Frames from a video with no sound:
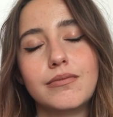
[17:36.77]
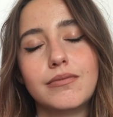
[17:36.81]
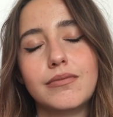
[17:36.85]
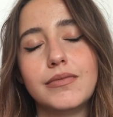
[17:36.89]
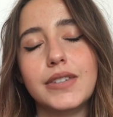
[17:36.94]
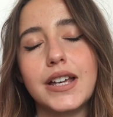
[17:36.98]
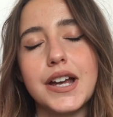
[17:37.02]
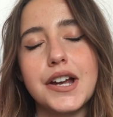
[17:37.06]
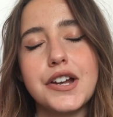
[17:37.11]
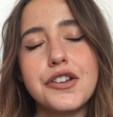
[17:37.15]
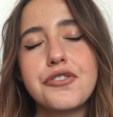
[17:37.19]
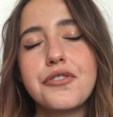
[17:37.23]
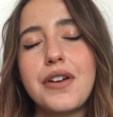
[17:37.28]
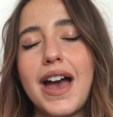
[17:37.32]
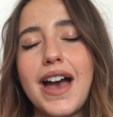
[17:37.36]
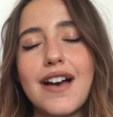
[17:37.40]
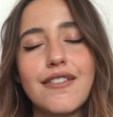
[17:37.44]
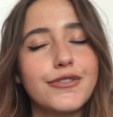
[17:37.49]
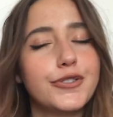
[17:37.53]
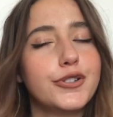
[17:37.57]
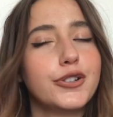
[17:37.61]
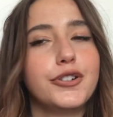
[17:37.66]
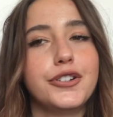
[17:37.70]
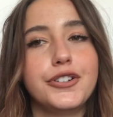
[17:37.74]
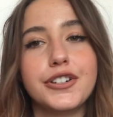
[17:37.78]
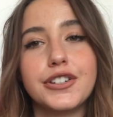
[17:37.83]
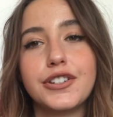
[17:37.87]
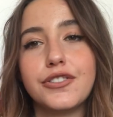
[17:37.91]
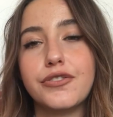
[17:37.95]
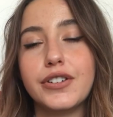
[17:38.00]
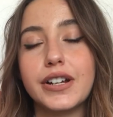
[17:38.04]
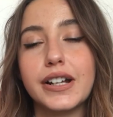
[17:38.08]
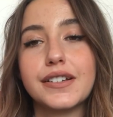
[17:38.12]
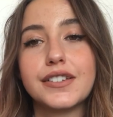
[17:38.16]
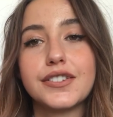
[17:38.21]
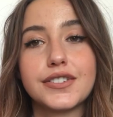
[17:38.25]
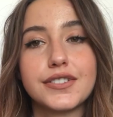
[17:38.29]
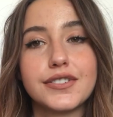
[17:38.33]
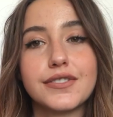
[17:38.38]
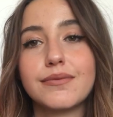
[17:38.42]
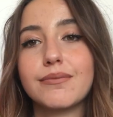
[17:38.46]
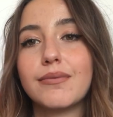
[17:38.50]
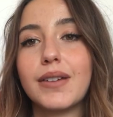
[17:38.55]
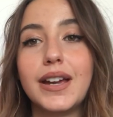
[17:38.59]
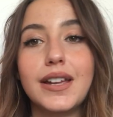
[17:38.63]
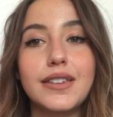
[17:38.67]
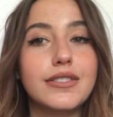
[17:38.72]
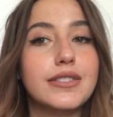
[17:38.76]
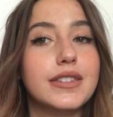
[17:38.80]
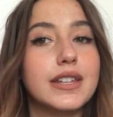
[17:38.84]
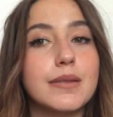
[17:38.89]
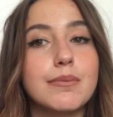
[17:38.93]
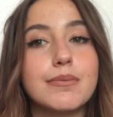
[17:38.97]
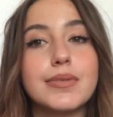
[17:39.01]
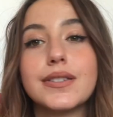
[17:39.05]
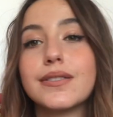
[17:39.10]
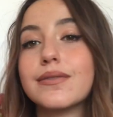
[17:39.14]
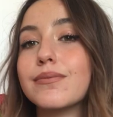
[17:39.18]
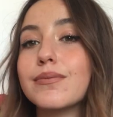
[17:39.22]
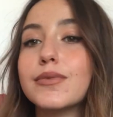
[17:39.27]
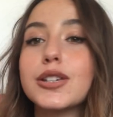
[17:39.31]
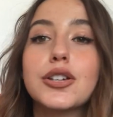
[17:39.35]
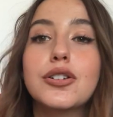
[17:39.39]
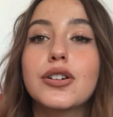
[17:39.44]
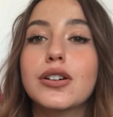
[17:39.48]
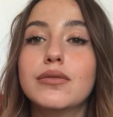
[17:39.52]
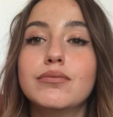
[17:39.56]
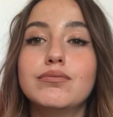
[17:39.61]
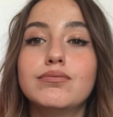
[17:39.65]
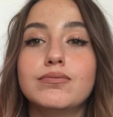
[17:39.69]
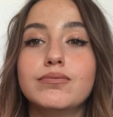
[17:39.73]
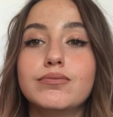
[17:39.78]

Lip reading: yeah, you have to learn the tricks and tips, you know.